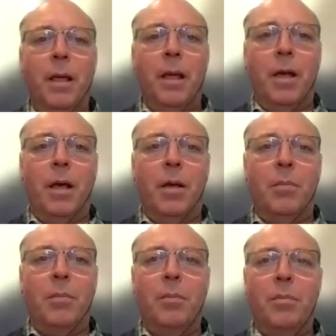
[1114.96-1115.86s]

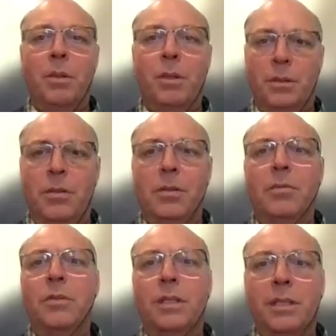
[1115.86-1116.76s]
but
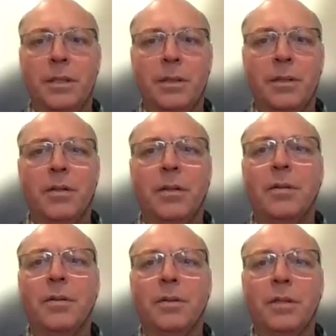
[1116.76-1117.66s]
obviously
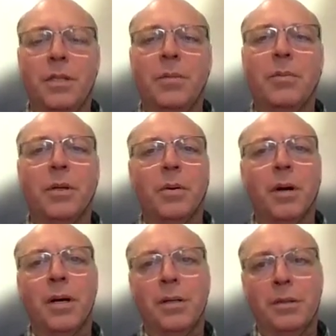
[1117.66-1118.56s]
the setup
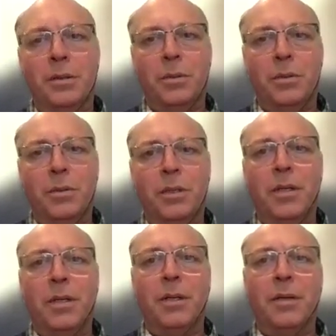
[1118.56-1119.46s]
requires all
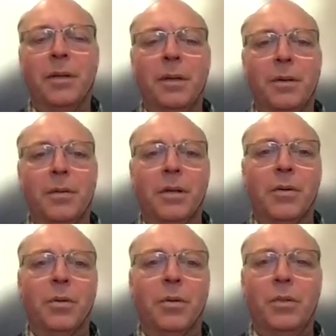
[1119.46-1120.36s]
the
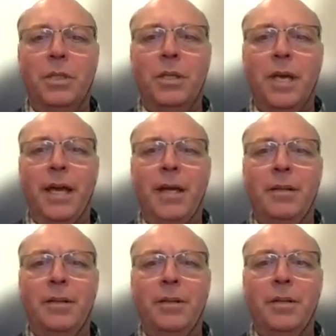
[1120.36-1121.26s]
radiology
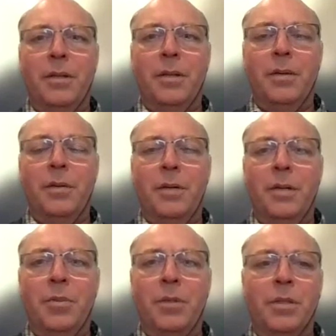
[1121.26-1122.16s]
and the
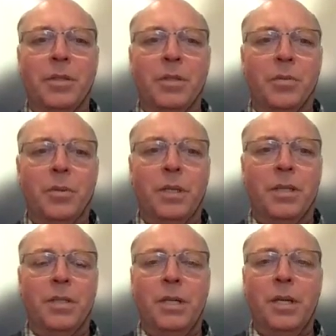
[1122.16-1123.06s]
expertise for
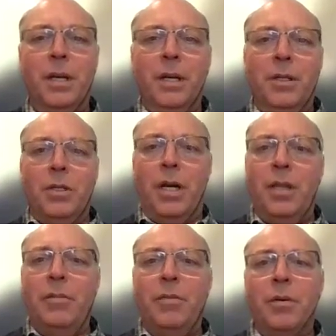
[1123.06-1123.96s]
these. So I
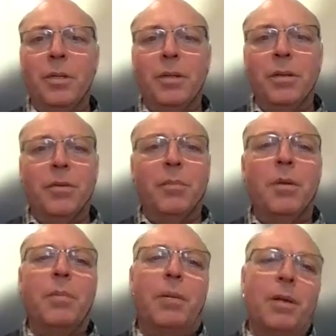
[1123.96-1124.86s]
think from
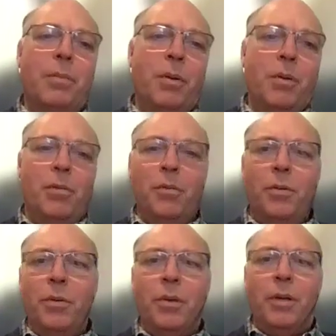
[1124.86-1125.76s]
the public point of
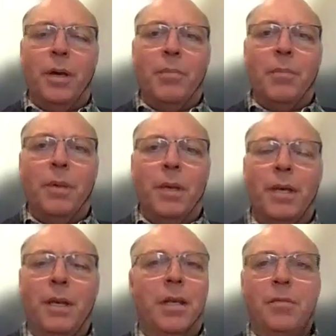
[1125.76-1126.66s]
view,
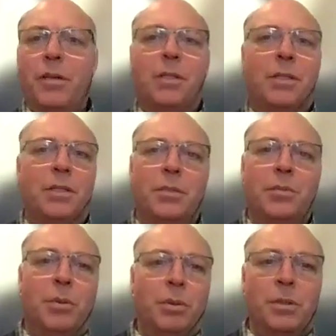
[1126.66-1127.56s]
any infection is
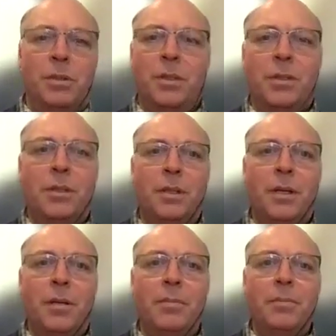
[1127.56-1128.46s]
important,
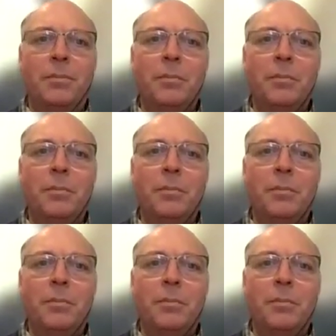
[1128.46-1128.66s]
and